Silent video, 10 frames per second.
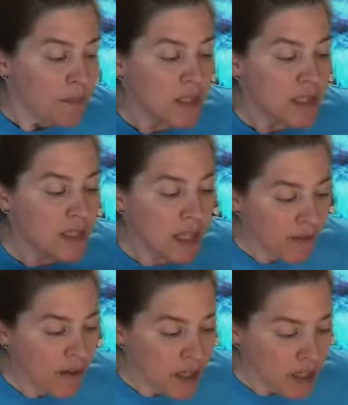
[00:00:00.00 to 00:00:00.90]
The
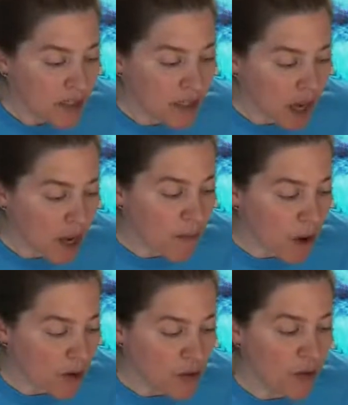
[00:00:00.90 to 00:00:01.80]
difference
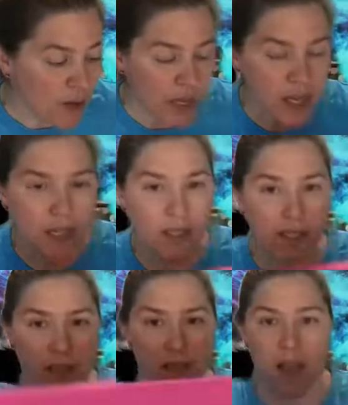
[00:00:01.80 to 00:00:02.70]
also
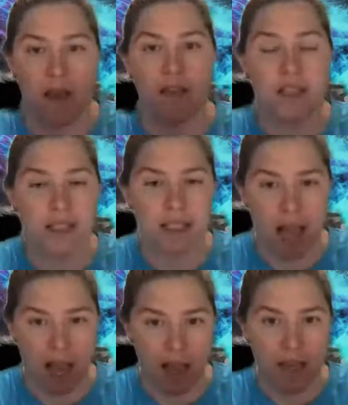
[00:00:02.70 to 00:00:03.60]
is that the
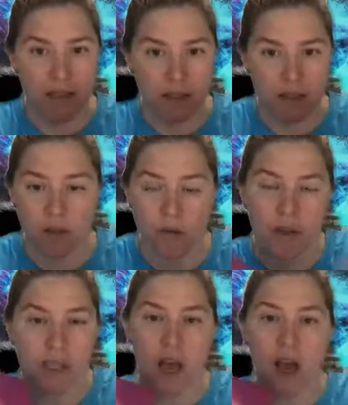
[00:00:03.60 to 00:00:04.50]
size. So
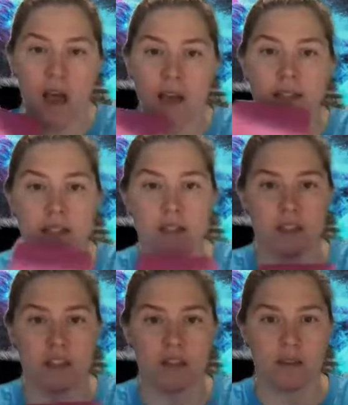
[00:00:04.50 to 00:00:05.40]
because it's
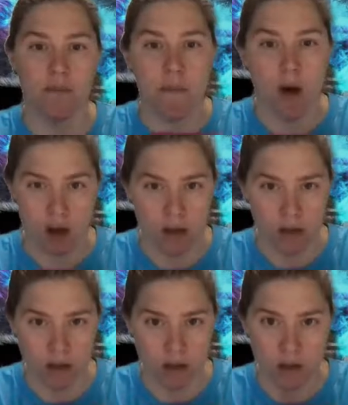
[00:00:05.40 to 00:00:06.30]
a
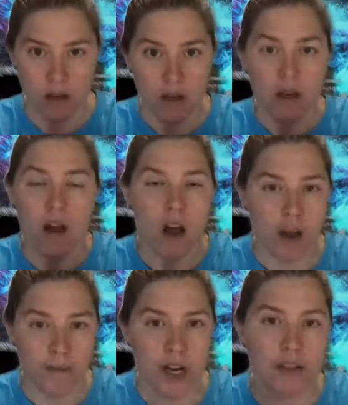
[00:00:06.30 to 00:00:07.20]
smaller
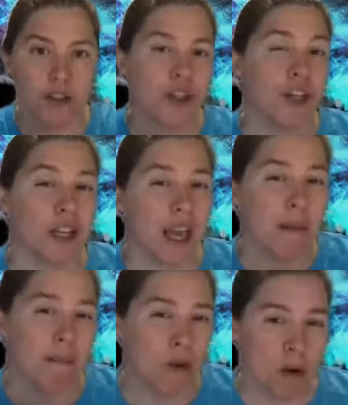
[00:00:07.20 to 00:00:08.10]
object, you're going to
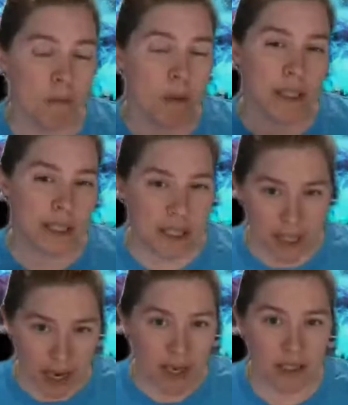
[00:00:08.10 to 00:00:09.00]
get more
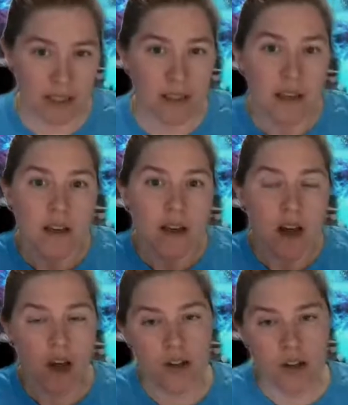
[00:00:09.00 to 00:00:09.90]
precise
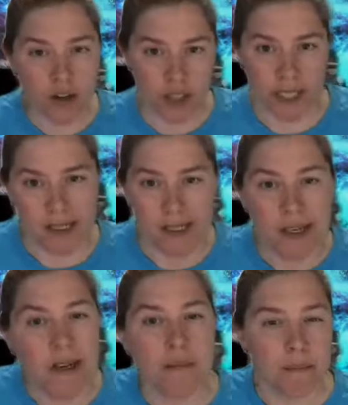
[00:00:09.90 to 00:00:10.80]

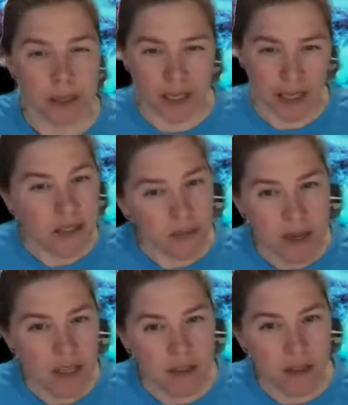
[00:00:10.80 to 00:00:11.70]
understanding and
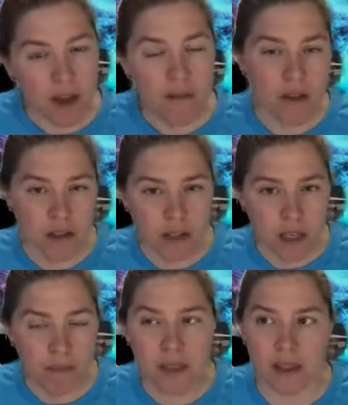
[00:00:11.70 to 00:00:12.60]
placement of the
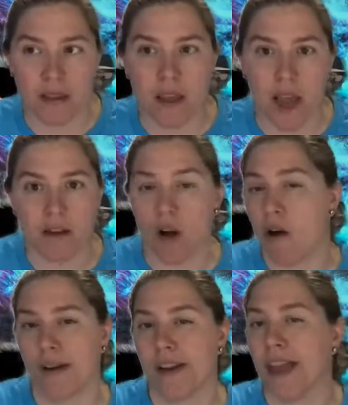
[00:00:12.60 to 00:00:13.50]
limbs than
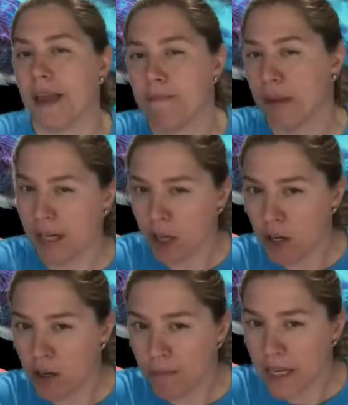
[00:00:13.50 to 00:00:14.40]
on a
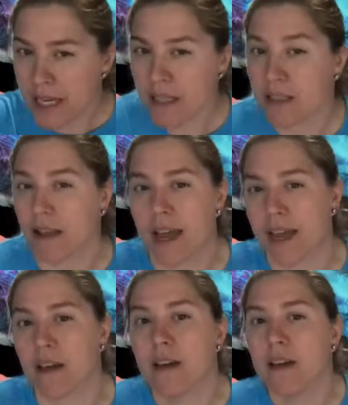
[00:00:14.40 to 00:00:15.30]
bigger piece like